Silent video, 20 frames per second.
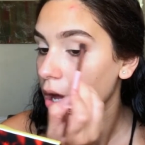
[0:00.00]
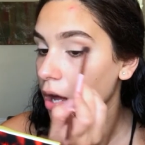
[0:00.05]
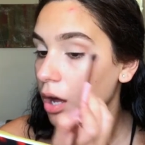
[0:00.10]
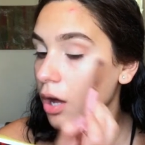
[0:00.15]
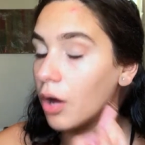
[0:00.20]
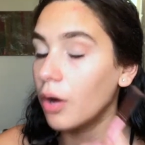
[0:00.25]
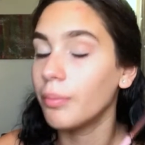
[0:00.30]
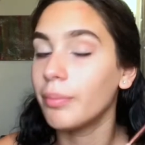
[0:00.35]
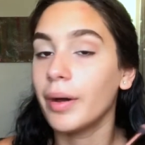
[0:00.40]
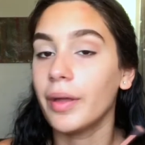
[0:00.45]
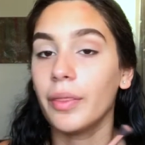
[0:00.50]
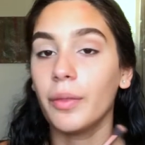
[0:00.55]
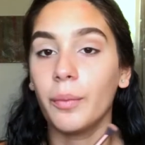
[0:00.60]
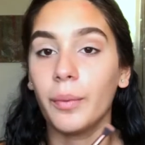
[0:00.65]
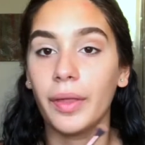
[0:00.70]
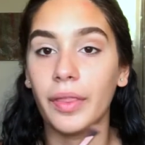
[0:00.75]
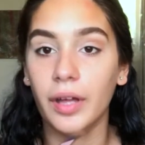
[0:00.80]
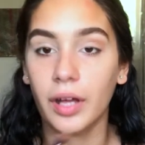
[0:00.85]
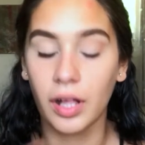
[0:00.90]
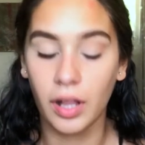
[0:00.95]
Oh, by the
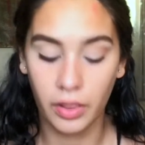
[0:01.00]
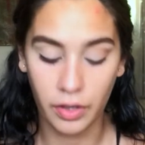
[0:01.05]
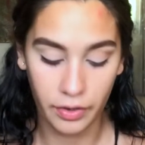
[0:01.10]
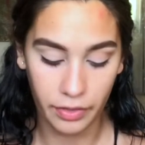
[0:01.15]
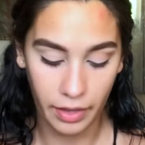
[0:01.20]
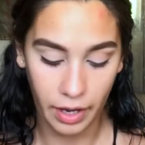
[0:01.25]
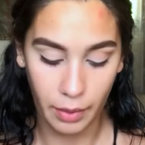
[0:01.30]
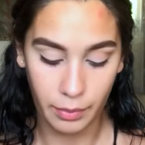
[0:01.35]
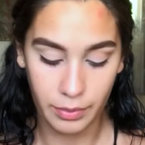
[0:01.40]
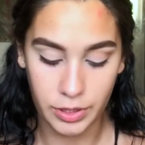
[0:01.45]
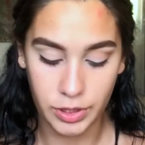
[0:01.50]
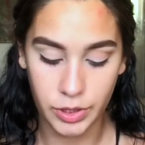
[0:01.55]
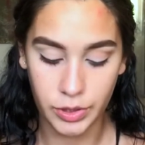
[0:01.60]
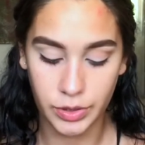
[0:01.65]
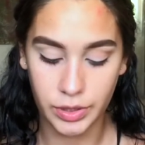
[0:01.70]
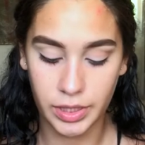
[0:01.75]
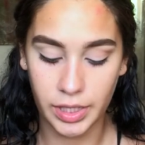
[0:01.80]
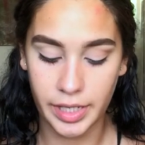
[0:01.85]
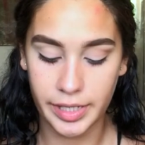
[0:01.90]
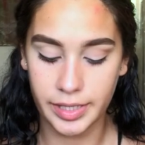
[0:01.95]
way, the color that I was
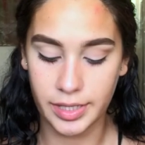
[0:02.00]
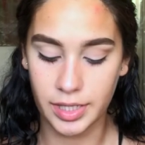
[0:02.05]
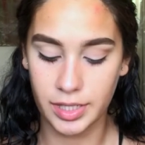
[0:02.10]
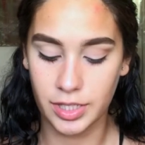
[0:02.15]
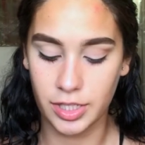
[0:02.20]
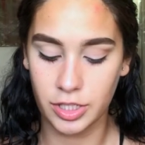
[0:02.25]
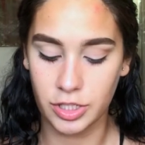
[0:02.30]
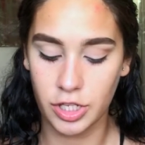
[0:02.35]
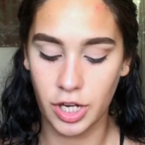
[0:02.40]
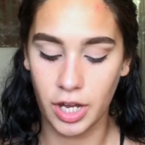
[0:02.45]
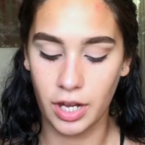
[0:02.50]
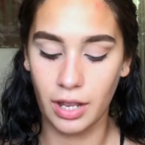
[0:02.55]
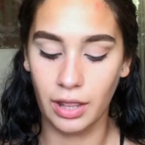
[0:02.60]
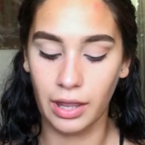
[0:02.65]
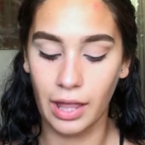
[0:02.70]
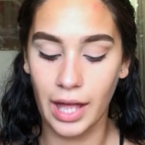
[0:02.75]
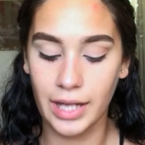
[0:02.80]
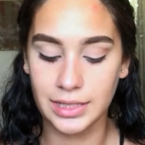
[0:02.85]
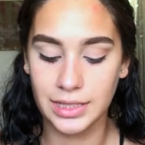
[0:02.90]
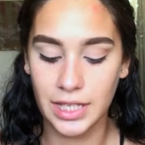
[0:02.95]
using is the shade
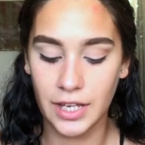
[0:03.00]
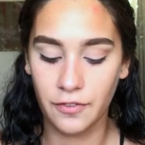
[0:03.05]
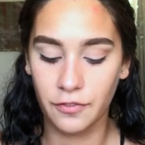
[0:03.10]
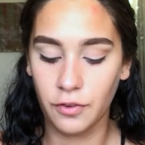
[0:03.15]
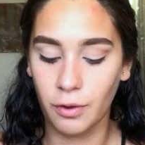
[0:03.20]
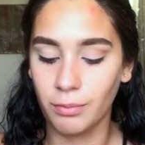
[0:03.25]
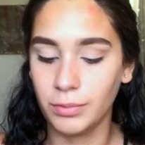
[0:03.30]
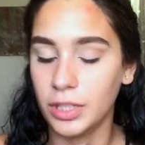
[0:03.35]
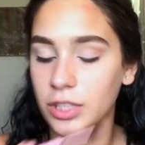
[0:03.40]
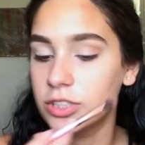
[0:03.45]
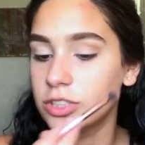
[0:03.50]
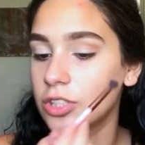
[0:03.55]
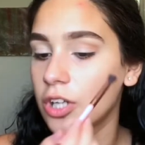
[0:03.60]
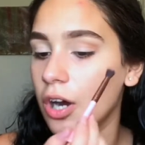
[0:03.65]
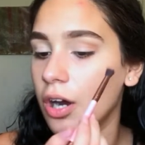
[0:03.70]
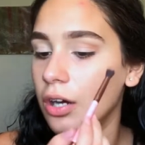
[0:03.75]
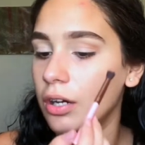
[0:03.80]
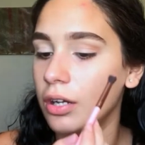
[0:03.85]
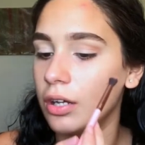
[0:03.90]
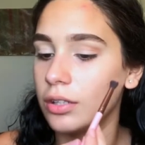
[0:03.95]
Latte from the
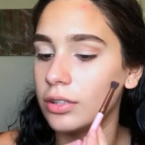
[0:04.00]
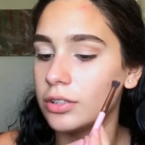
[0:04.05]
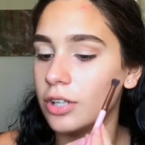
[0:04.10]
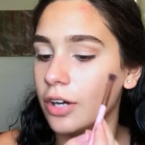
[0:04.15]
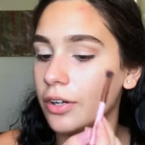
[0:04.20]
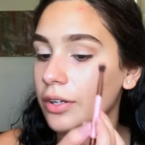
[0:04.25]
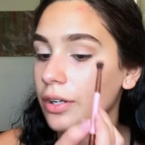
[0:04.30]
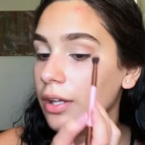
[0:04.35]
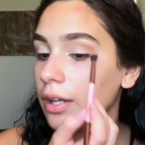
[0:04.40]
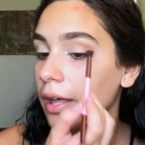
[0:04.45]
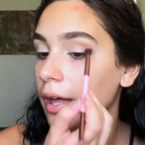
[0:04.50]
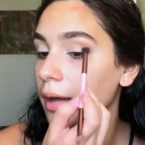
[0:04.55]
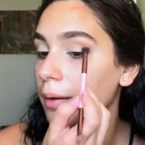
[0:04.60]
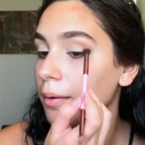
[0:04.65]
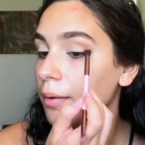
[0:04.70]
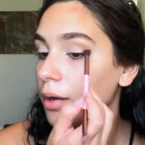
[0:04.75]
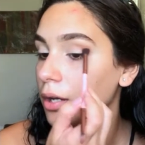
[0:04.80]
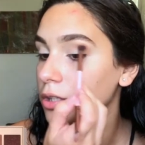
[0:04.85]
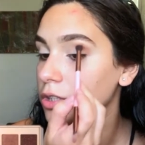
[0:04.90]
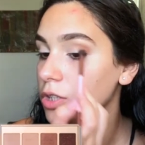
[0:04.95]
Tartelette
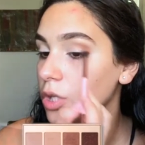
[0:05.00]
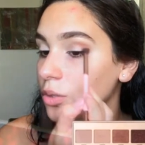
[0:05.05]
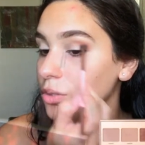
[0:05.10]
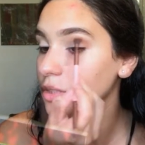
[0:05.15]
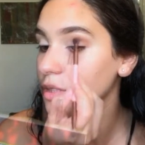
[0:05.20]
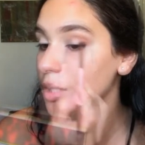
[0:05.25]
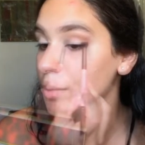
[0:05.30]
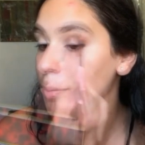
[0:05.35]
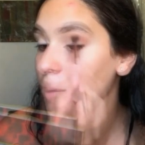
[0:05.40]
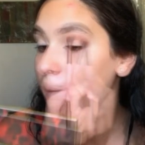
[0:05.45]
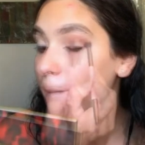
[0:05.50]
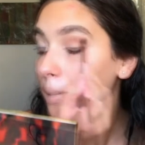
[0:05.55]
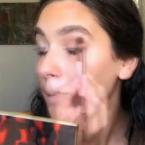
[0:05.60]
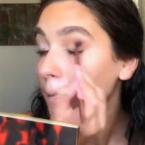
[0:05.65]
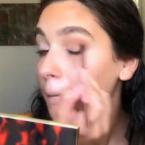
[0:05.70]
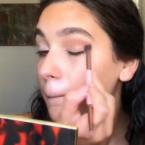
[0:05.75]
Toasted palette.